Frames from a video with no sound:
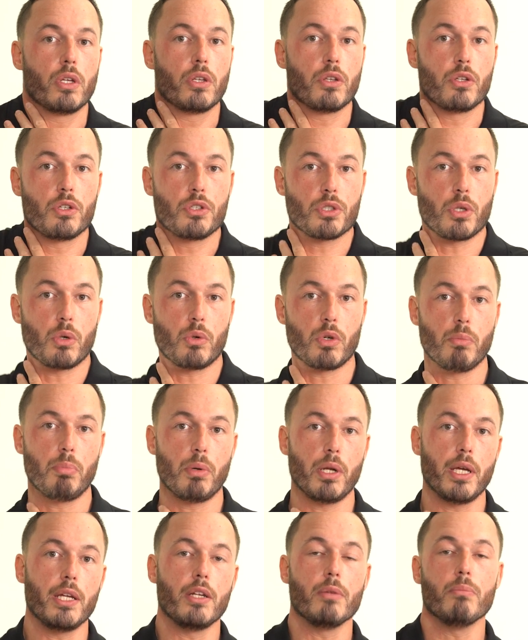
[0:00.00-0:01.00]
the shoulder
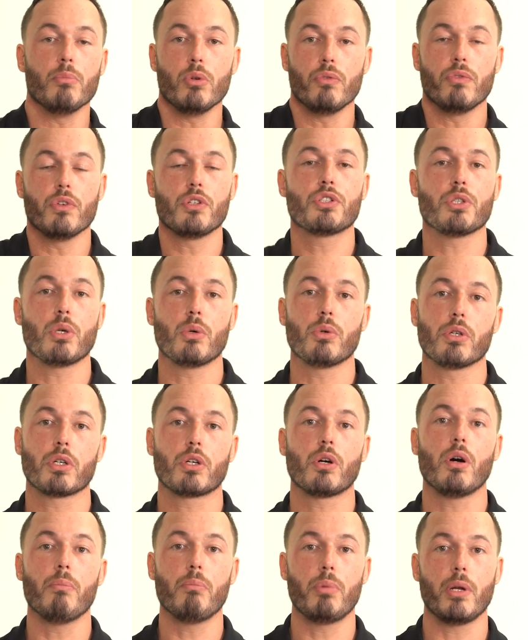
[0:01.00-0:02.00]
blade and move the shoulder
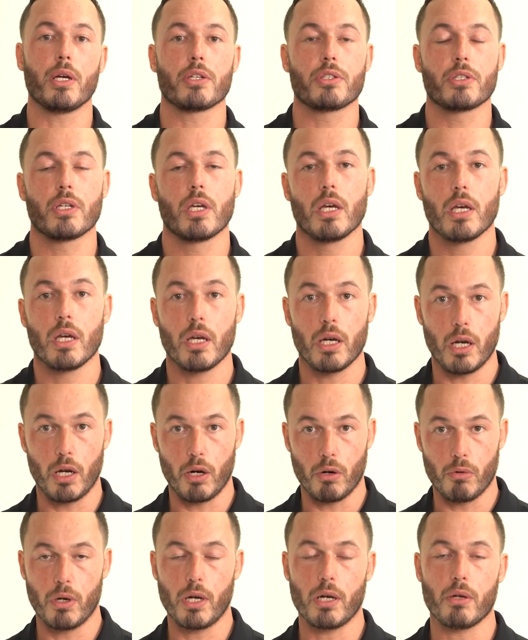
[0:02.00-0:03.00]
complex
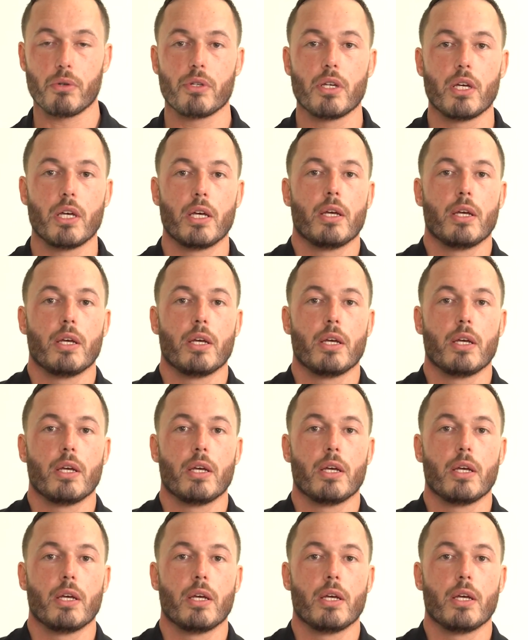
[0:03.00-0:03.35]
around.